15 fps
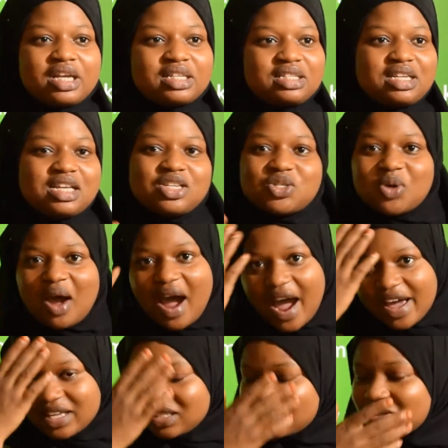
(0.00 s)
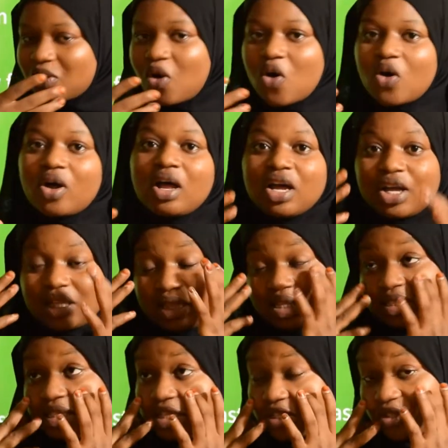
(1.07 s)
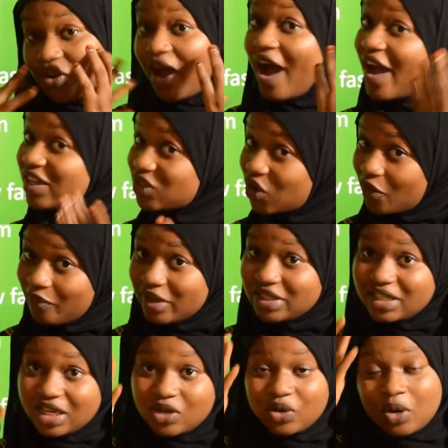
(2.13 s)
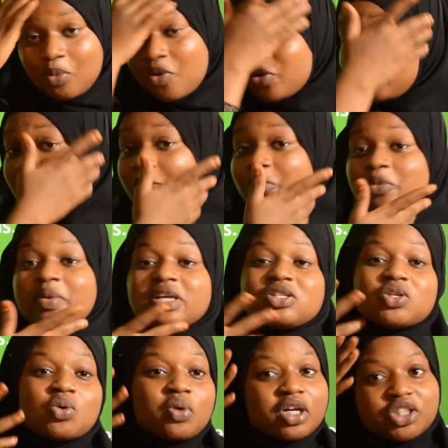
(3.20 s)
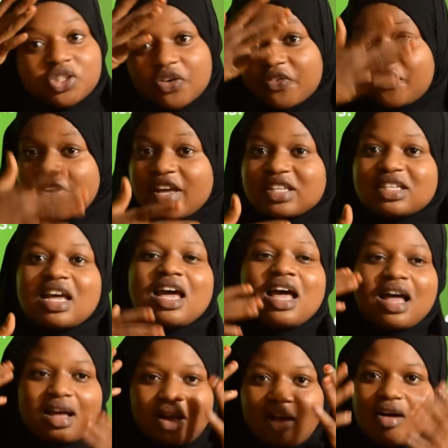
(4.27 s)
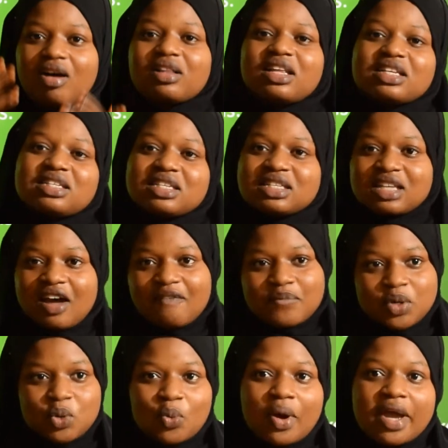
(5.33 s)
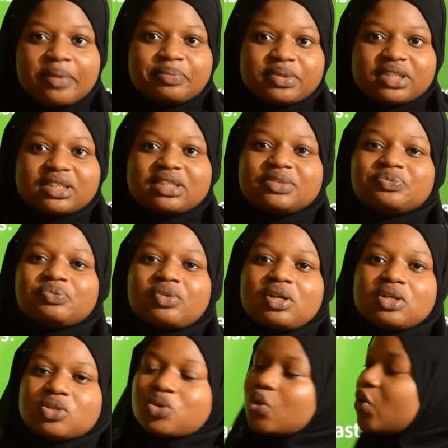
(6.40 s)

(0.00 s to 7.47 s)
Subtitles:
sins your eyes committed, the moment you wash your face, all the sins have been wiped. So